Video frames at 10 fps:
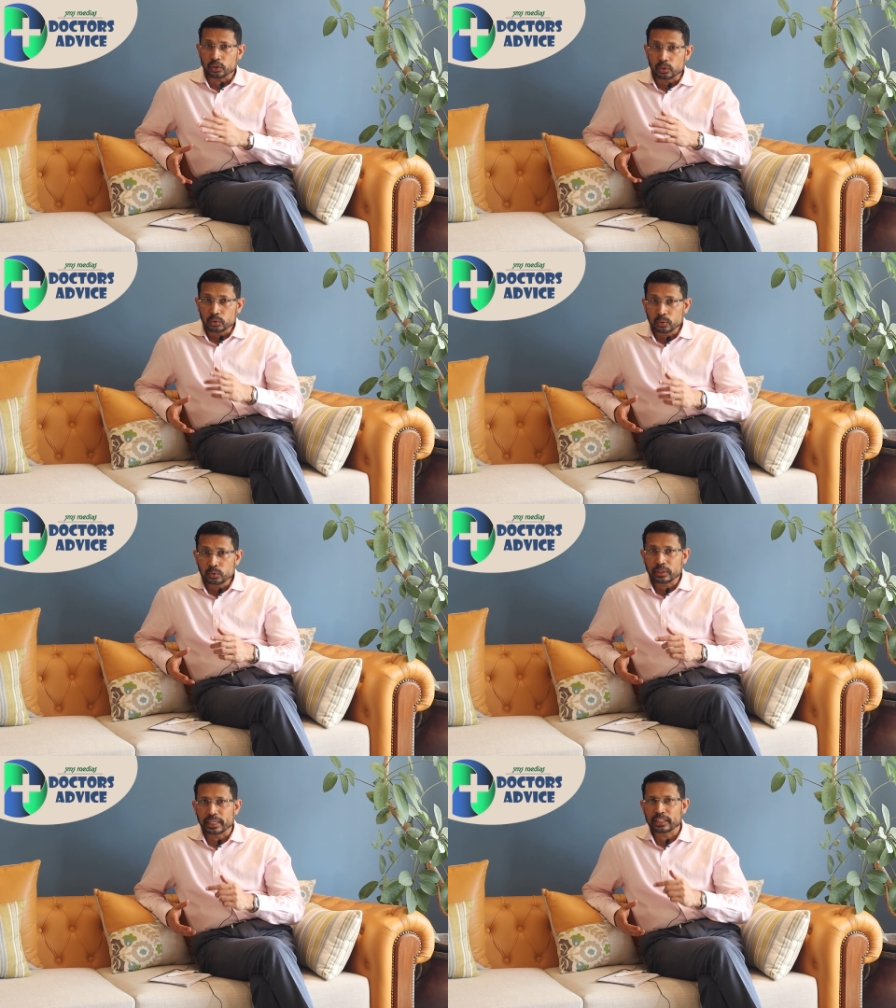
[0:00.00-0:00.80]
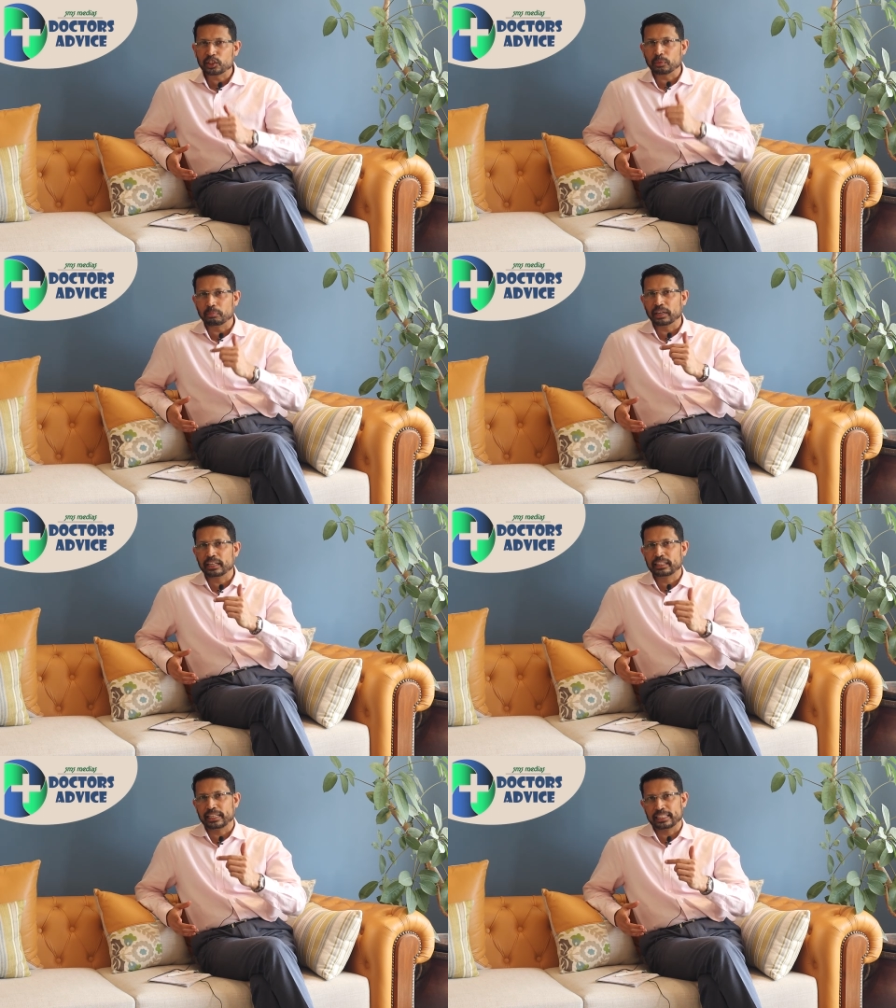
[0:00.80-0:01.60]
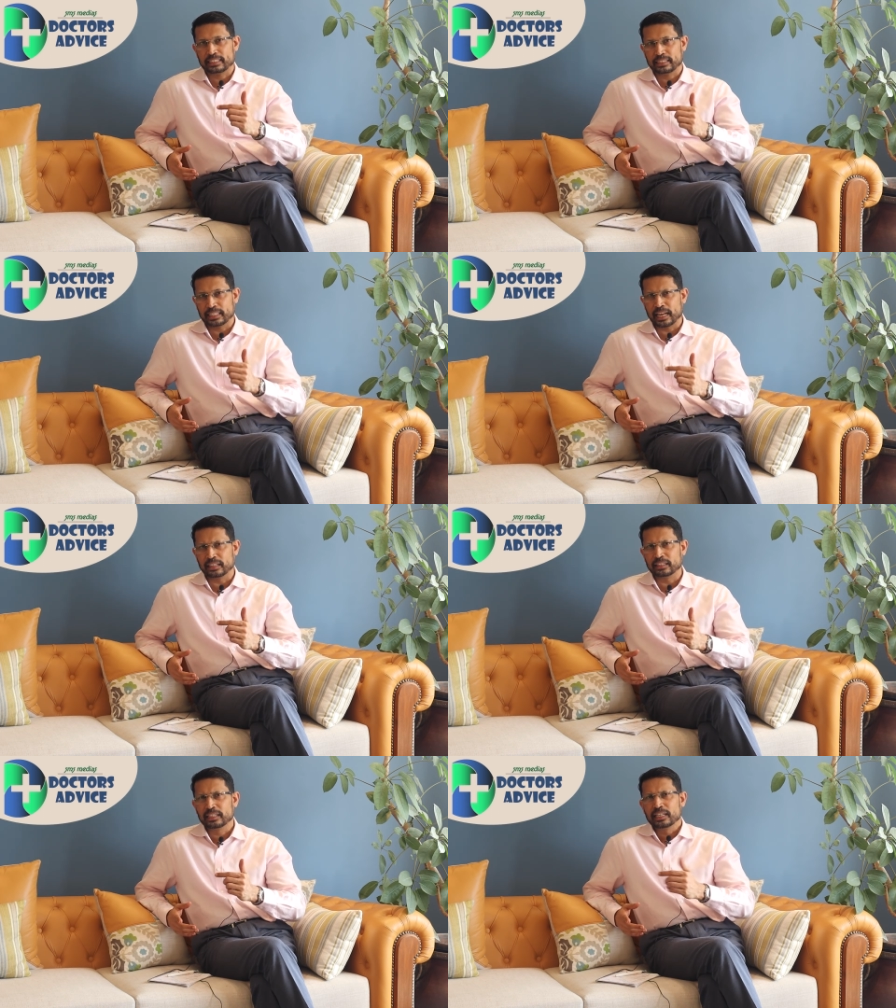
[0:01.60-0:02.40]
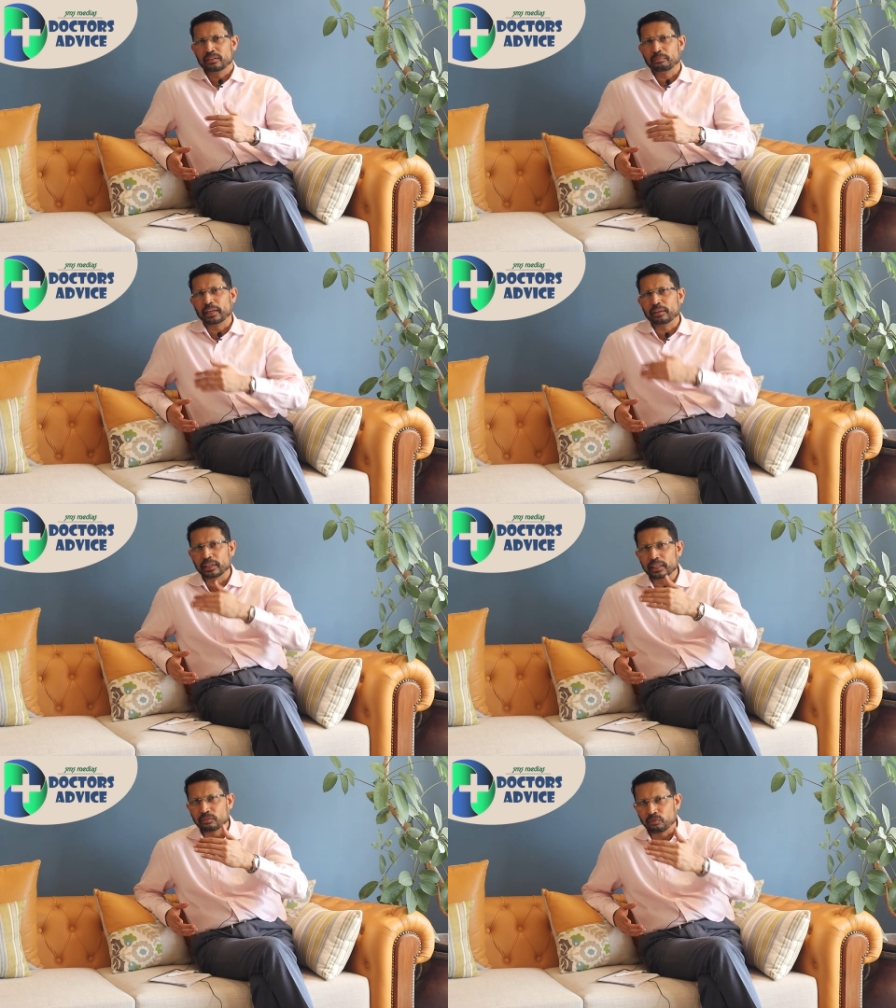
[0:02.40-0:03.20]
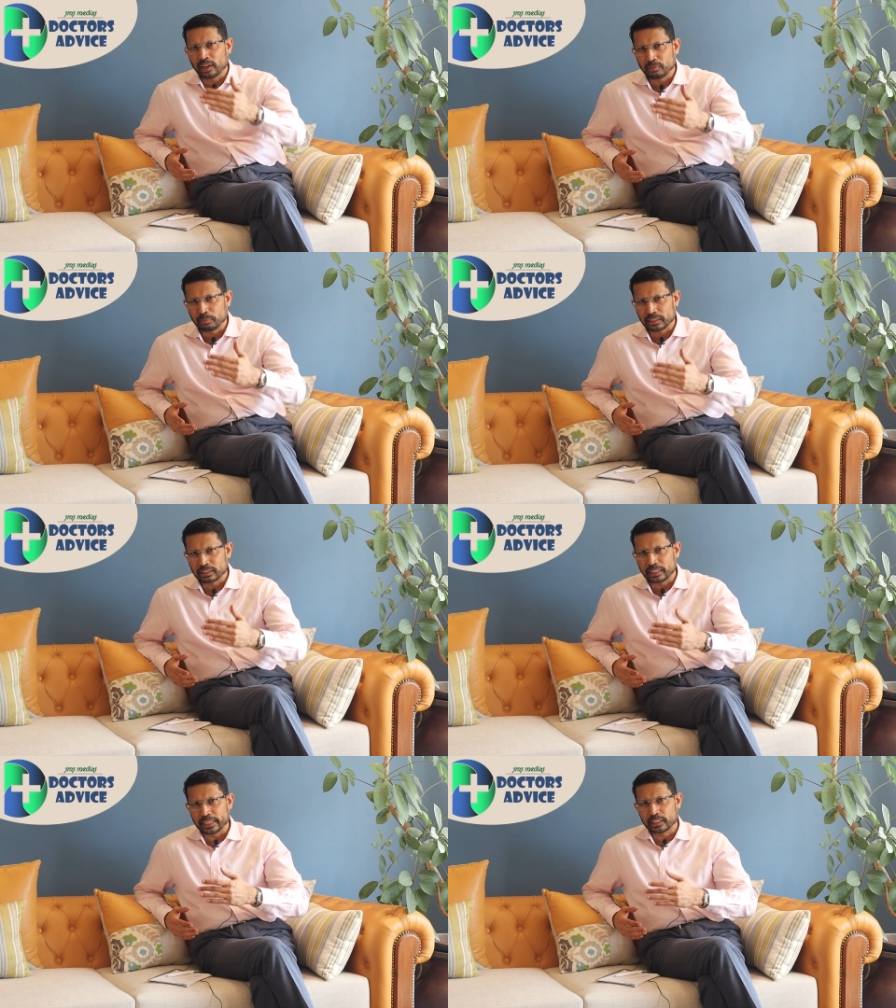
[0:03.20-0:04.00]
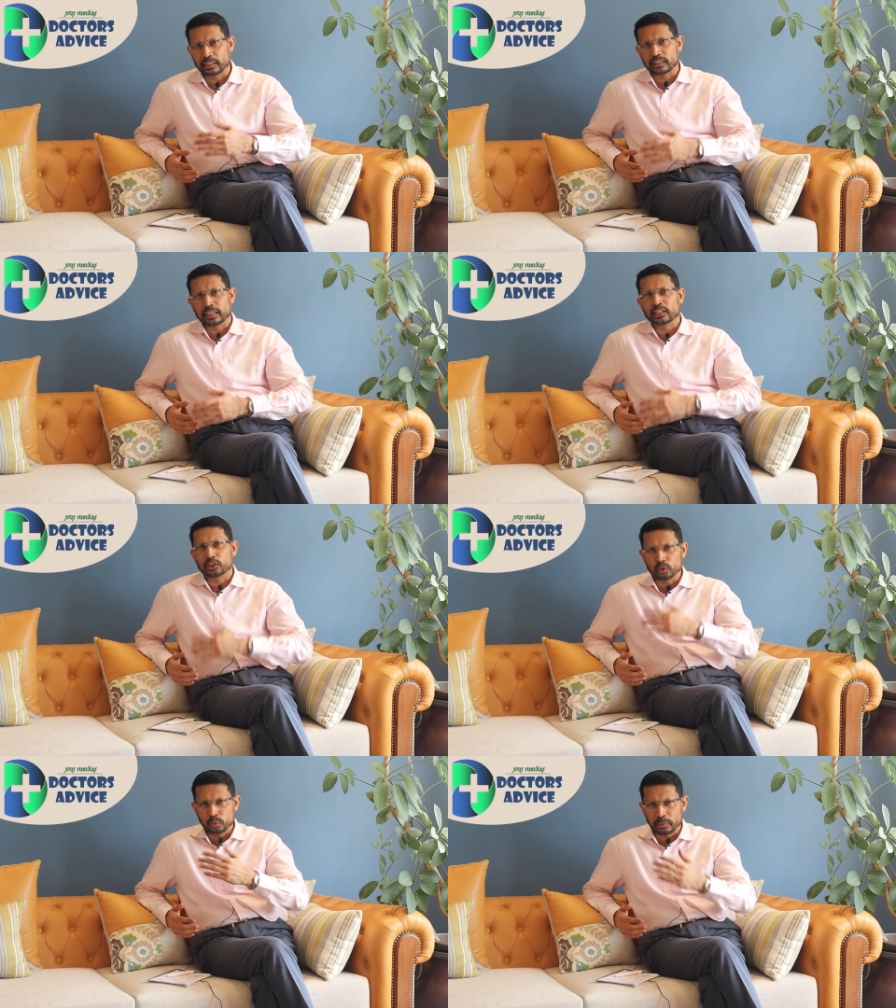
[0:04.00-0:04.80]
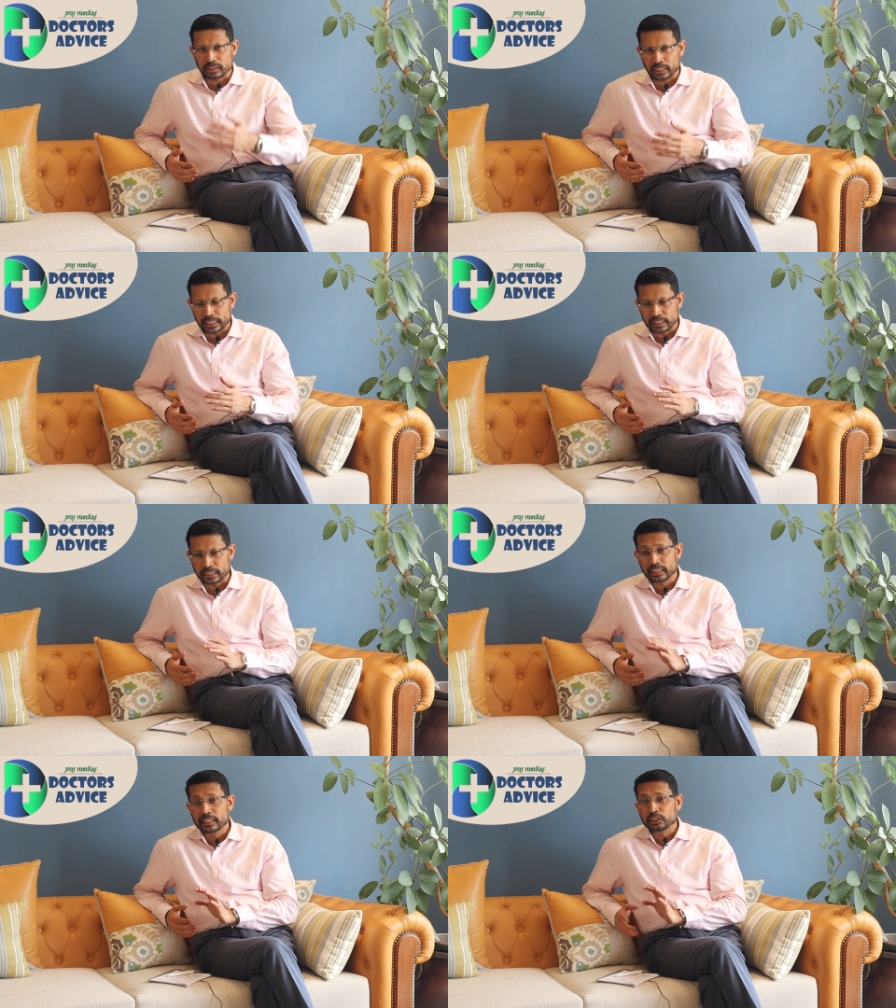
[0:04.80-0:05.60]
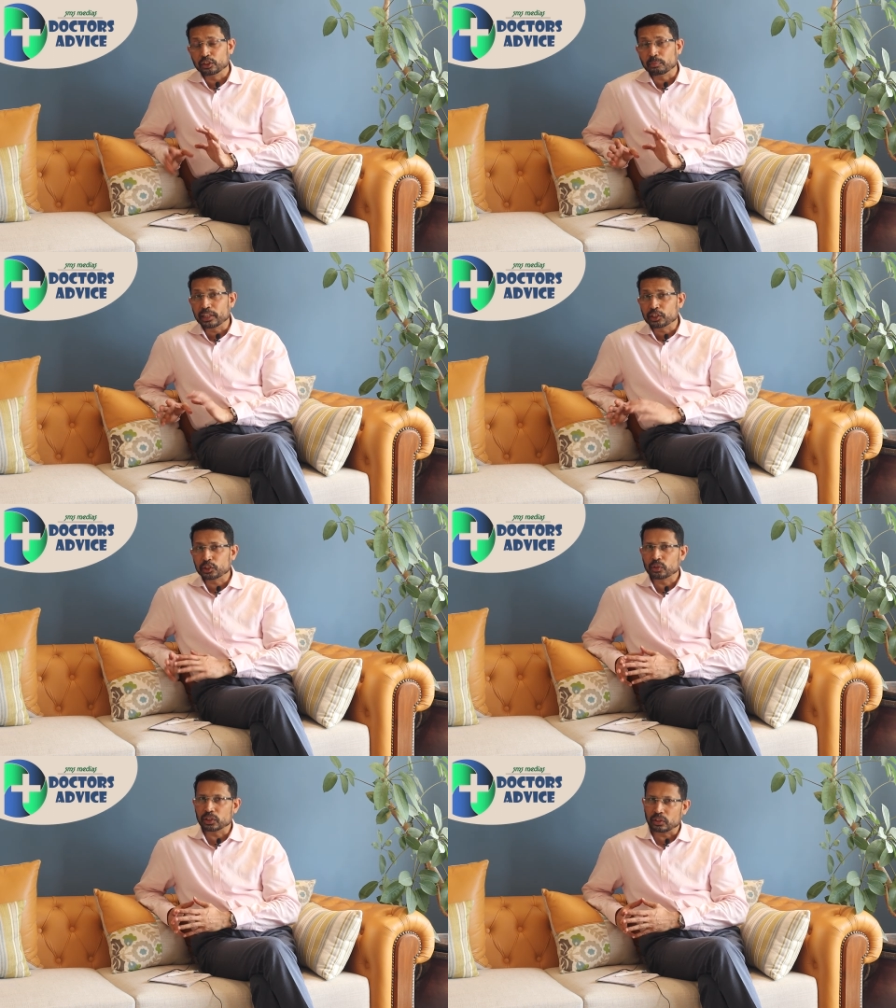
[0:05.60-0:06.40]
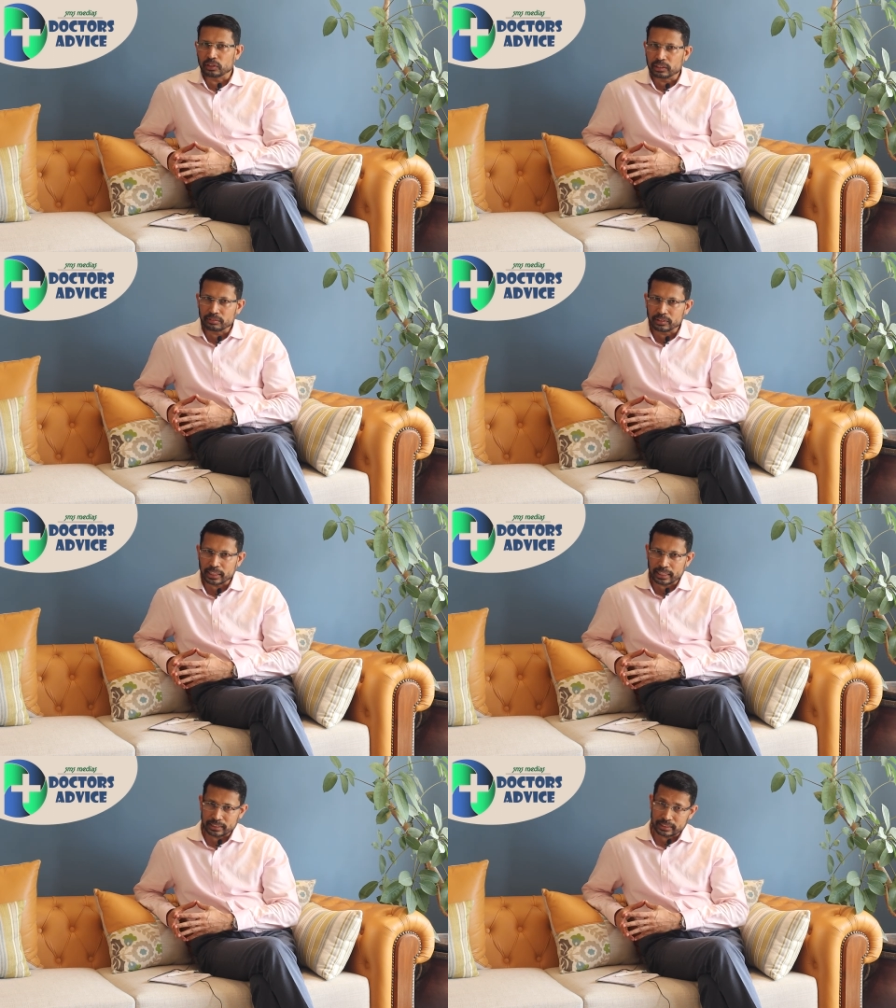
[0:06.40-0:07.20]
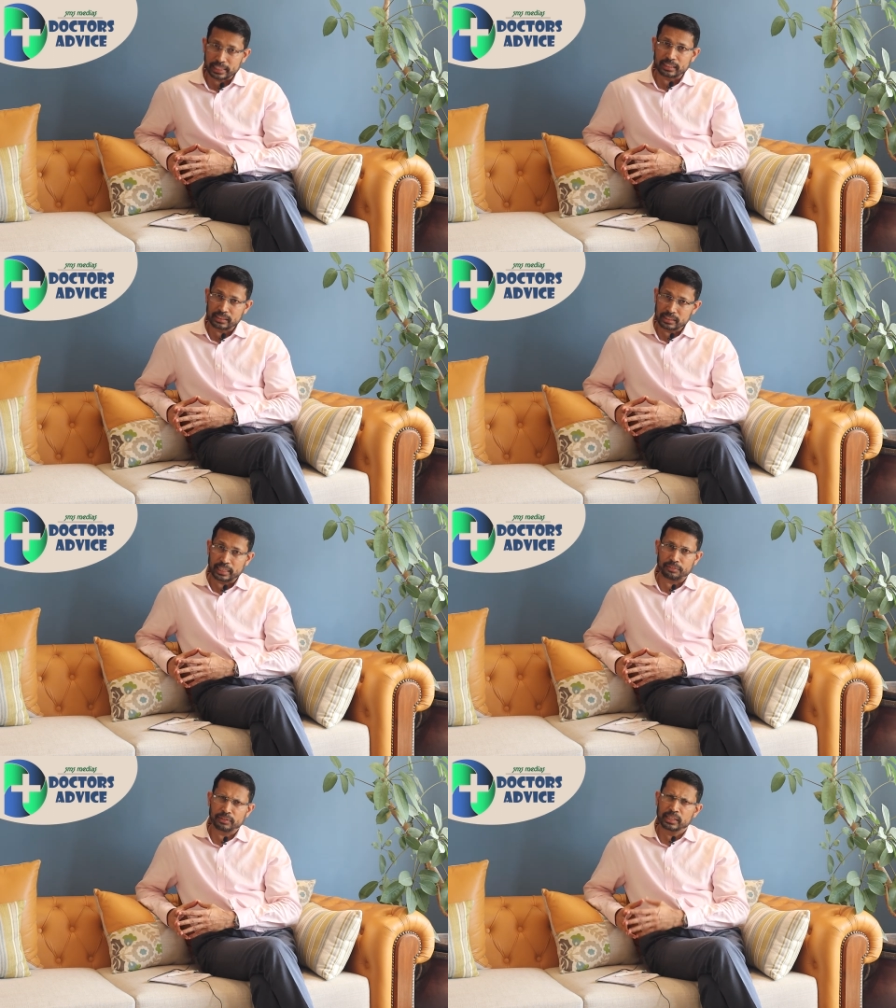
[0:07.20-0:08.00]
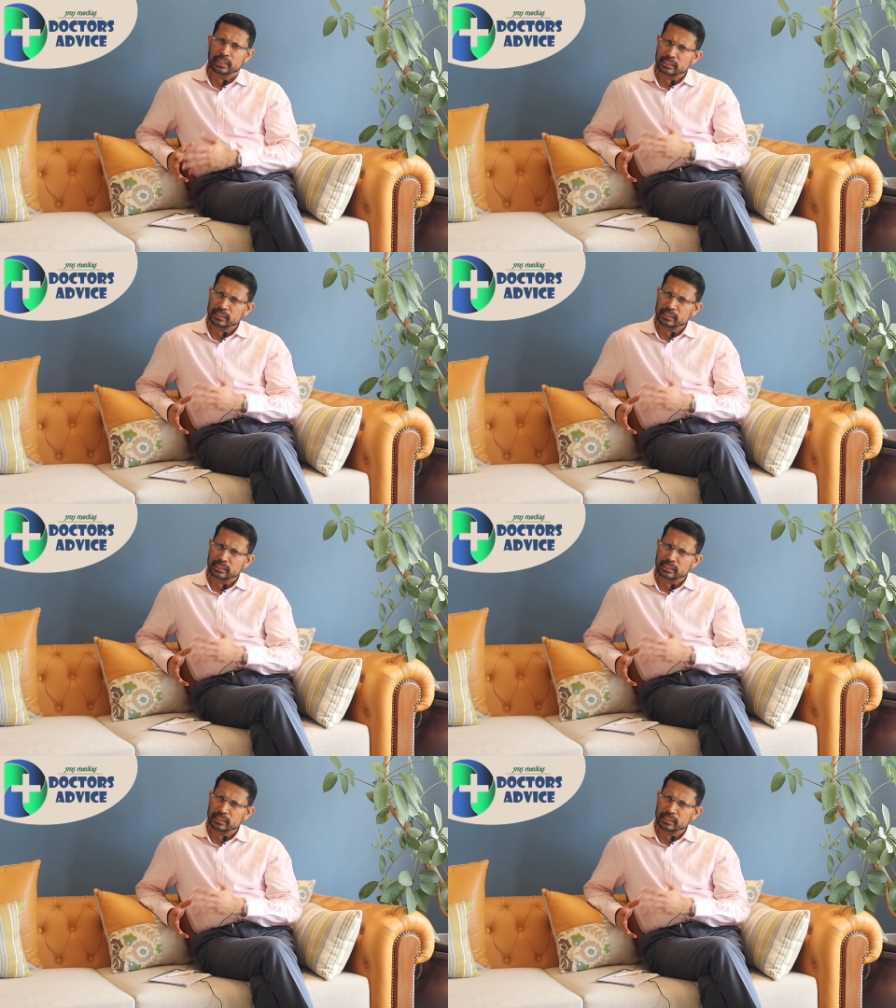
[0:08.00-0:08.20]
do get your blood test done maybe 1 month later and 2 months later to make sure your liver has stayed safe.